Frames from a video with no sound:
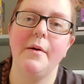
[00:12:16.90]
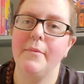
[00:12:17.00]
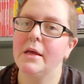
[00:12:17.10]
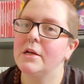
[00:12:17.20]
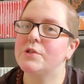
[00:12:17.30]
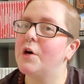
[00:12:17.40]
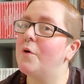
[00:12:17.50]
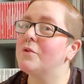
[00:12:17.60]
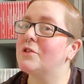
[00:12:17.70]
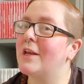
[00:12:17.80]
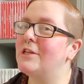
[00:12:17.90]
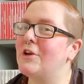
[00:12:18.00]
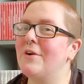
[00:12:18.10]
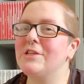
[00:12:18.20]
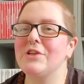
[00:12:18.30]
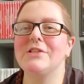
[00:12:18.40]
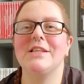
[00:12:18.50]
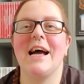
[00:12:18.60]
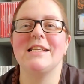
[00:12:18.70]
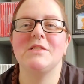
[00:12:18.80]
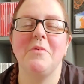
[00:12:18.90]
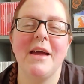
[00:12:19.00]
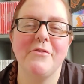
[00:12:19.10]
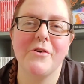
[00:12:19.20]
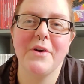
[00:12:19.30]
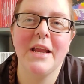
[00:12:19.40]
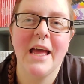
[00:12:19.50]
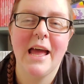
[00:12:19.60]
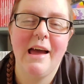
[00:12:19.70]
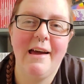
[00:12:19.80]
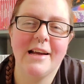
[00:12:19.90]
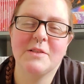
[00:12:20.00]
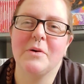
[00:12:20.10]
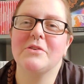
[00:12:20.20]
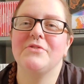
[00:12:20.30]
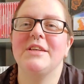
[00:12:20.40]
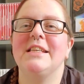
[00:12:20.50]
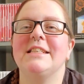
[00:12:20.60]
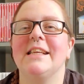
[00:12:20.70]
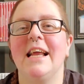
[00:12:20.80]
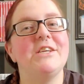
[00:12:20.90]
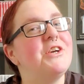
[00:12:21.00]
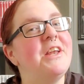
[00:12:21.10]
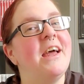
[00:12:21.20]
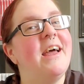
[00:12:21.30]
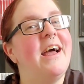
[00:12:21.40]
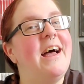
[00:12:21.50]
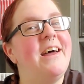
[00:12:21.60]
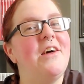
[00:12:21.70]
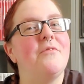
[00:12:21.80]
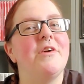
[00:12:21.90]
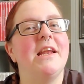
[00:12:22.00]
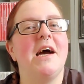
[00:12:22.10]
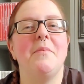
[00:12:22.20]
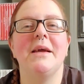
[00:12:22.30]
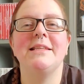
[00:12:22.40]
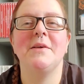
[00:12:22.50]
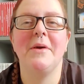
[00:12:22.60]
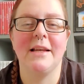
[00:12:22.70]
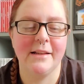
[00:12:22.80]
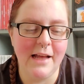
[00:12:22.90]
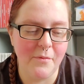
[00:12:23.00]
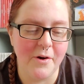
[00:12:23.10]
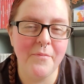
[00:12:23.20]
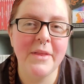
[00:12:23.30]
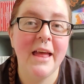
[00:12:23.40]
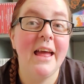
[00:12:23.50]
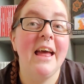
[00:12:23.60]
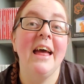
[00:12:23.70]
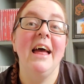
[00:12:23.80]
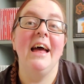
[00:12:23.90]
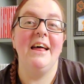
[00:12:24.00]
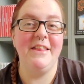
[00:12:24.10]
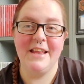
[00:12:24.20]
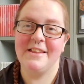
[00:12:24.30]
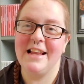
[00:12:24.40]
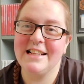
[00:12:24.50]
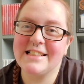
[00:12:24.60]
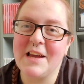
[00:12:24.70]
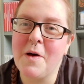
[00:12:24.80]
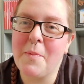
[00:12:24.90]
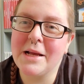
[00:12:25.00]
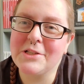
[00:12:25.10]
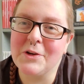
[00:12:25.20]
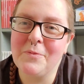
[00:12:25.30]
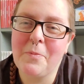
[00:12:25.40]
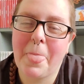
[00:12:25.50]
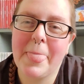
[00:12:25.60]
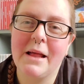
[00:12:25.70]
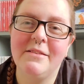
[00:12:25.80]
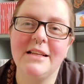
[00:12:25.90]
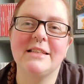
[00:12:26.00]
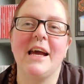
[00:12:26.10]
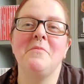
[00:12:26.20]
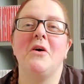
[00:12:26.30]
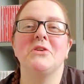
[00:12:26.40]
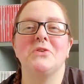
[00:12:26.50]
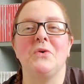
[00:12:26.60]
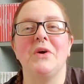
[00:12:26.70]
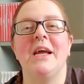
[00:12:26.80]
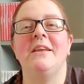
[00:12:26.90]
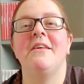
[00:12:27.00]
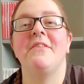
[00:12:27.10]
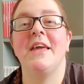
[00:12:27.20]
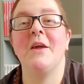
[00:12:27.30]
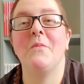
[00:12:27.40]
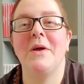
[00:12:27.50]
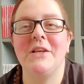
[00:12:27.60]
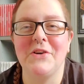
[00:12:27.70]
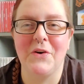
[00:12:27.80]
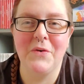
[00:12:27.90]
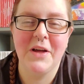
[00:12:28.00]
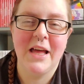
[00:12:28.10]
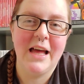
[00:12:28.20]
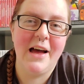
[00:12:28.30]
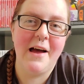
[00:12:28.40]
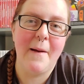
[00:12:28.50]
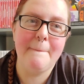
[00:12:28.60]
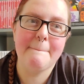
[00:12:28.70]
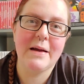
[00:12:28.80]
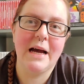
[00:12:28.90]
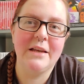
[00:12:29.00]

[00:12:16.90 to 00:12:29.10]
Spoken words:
yep. So Sonic Generations to add to my ever-growing Xbox 360 collection, and I'm really happy to be adding that one. And then the last game that I picked up, this game I saw in the window, and